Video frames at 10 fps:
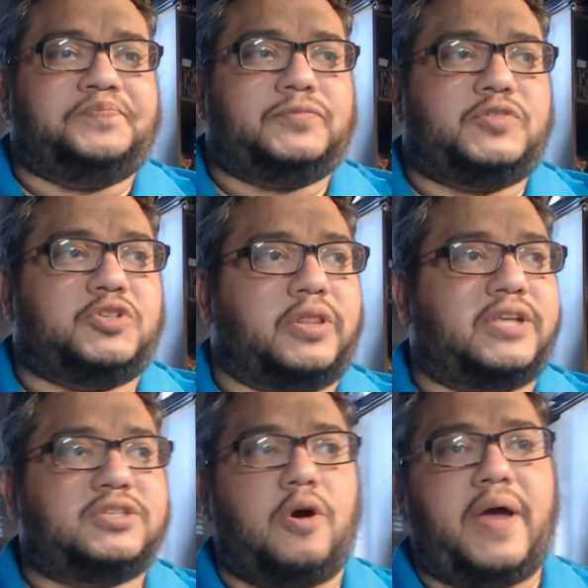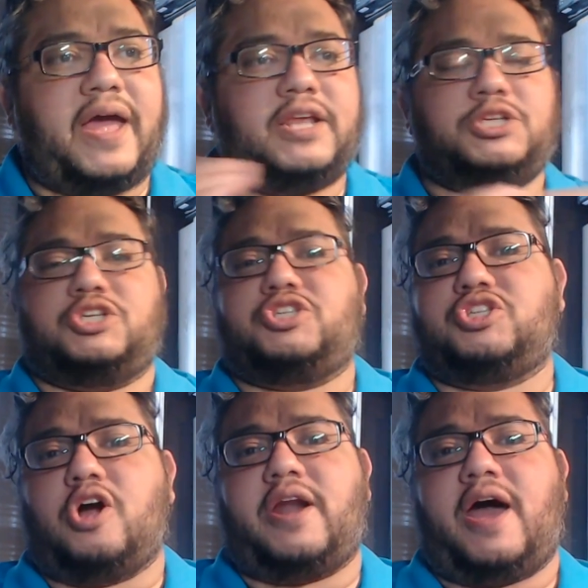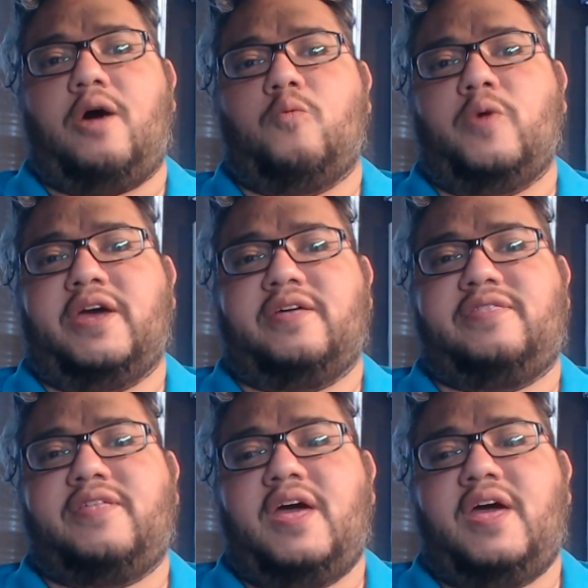So let's go ahead and just start out with